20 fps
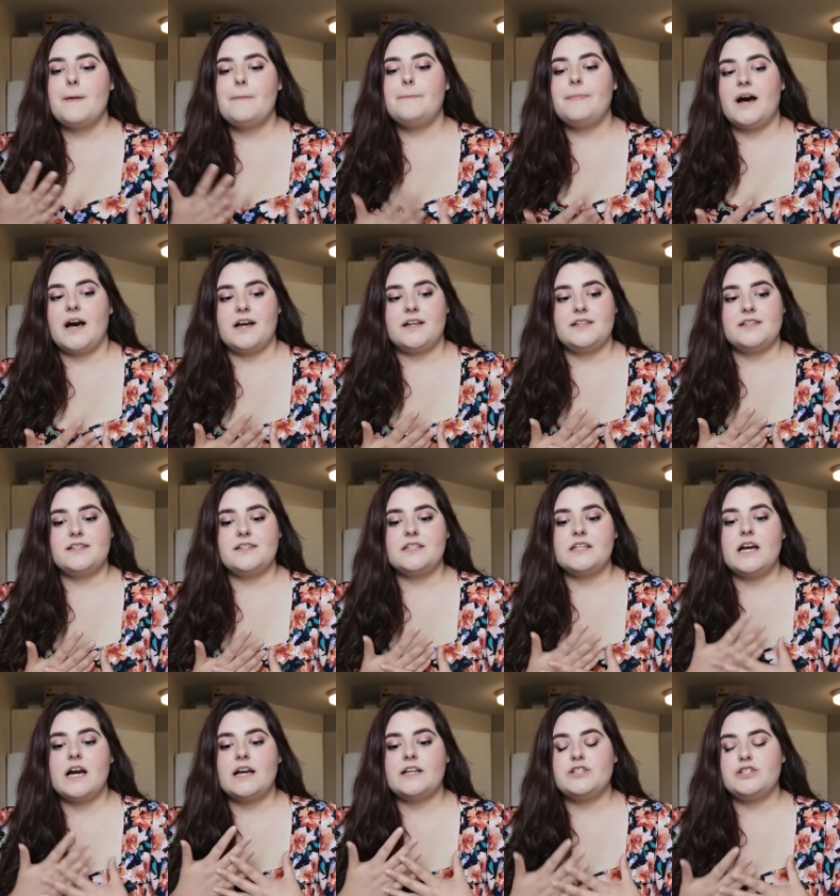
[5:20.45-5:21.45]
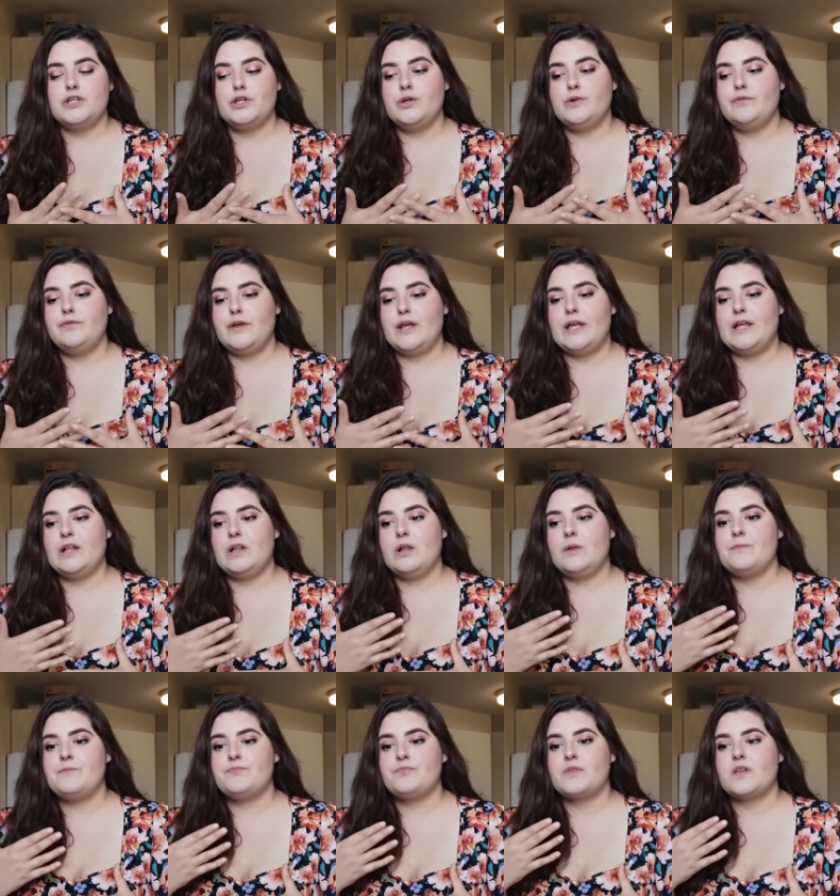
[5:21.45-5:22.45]
But I do
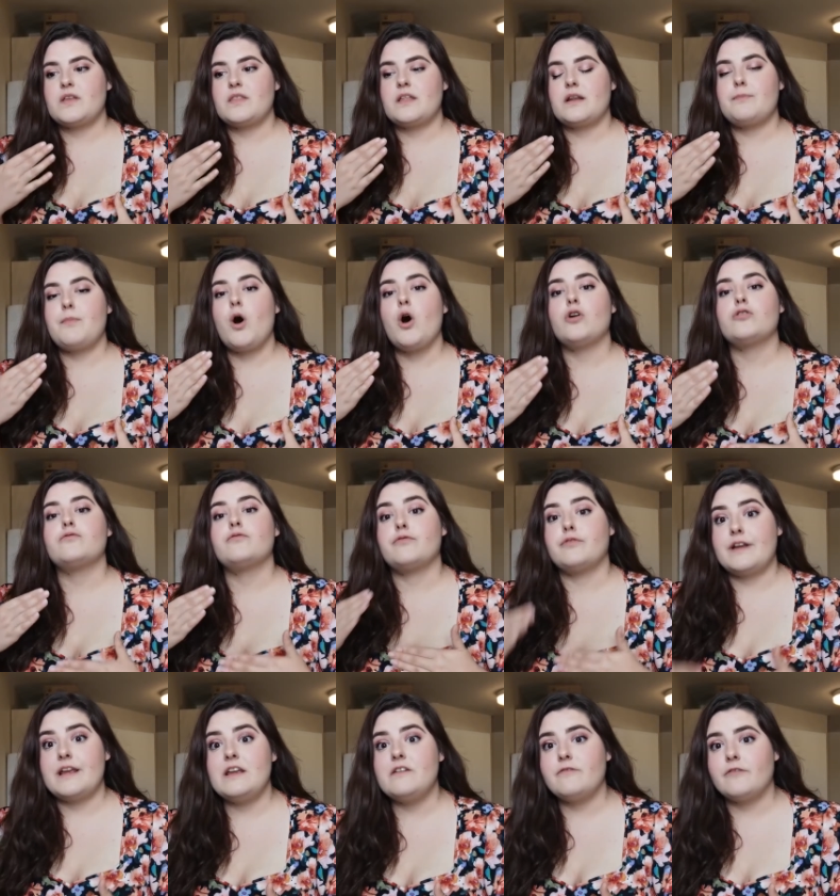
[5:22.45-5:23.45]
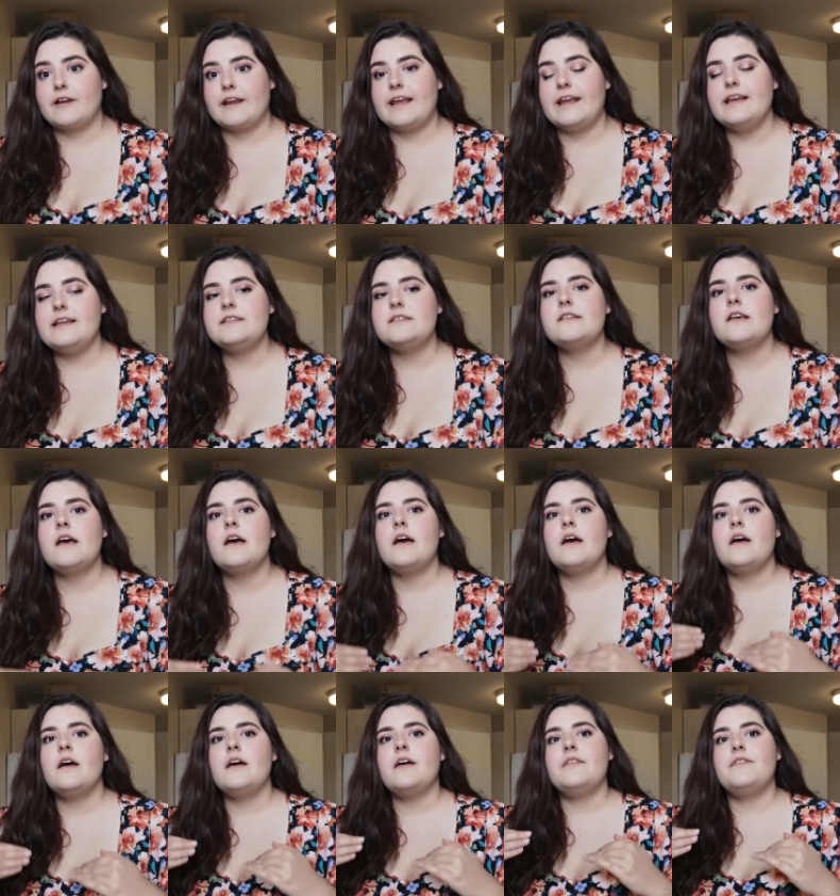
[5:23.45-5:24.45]
feel that upon reread,
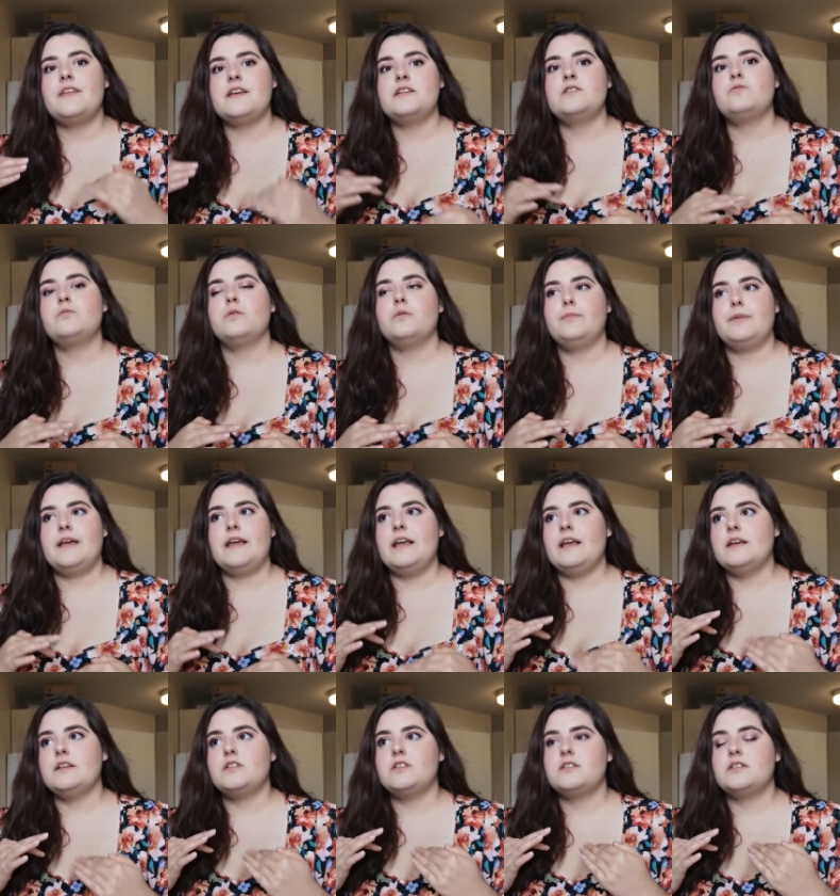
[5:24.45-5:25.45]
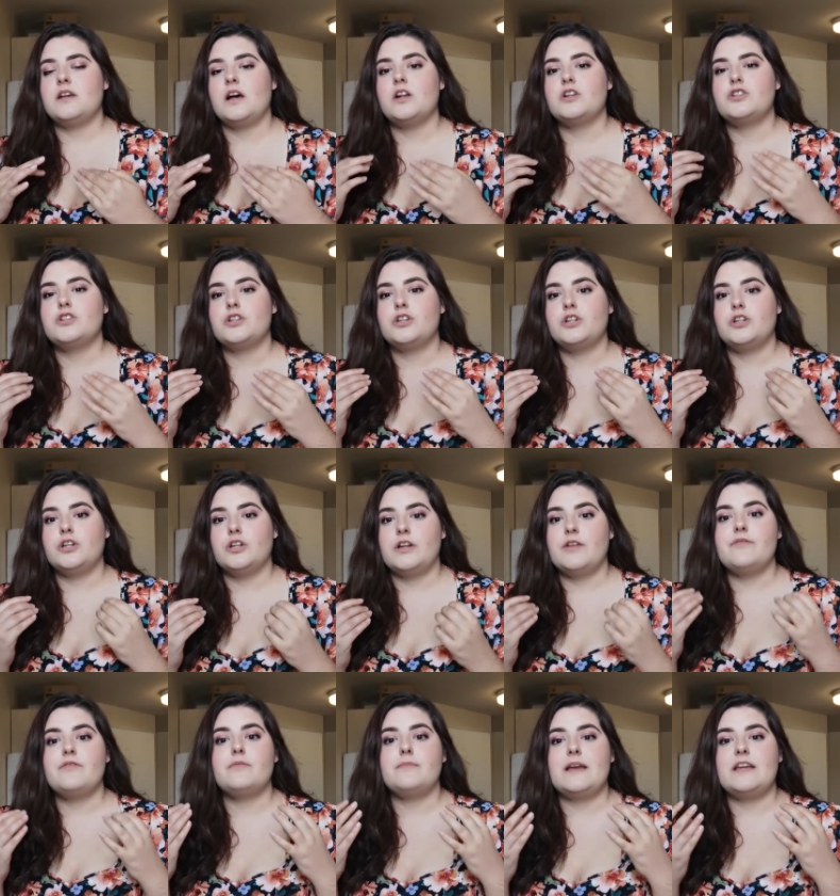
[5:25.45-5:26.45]
this will be such good
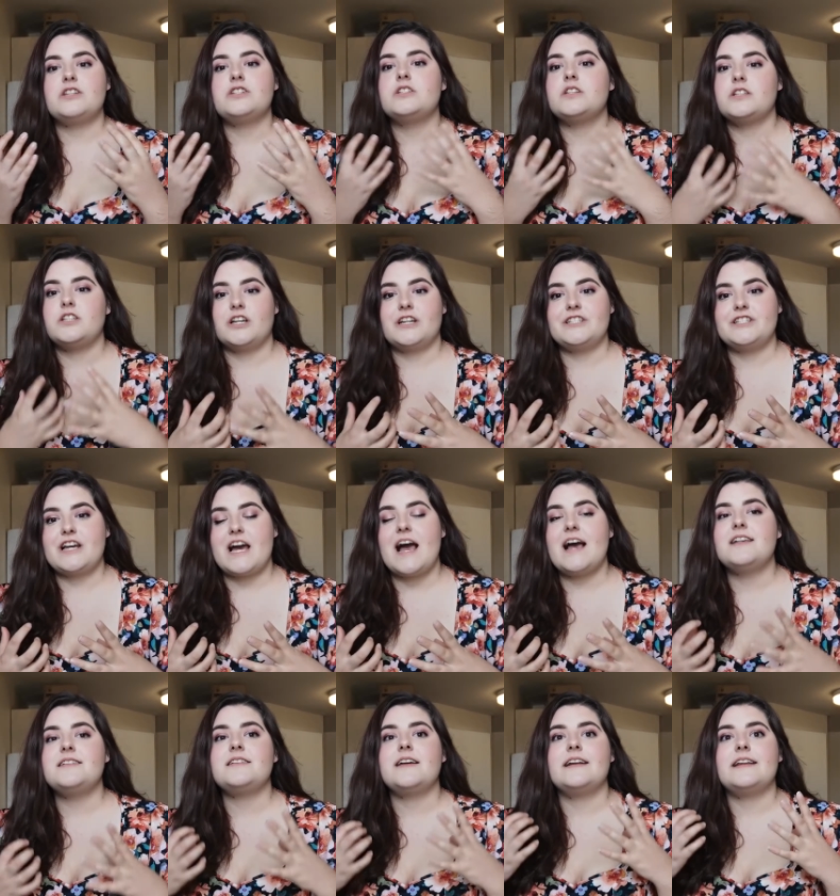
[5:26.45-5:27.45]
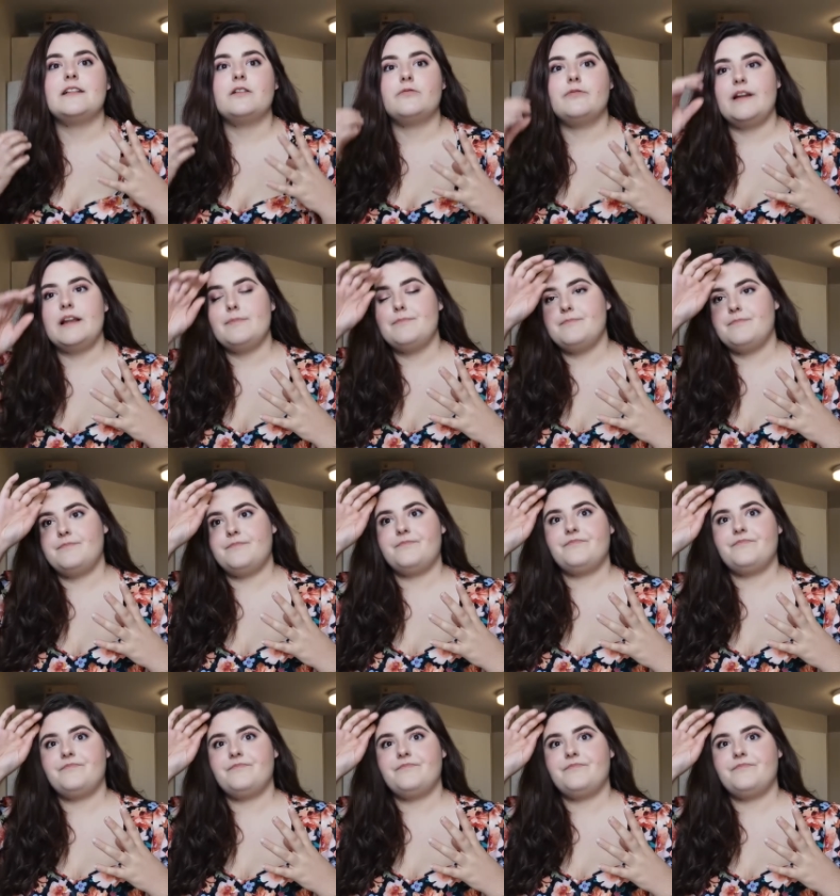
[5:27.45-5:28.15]
information to digest, and it will really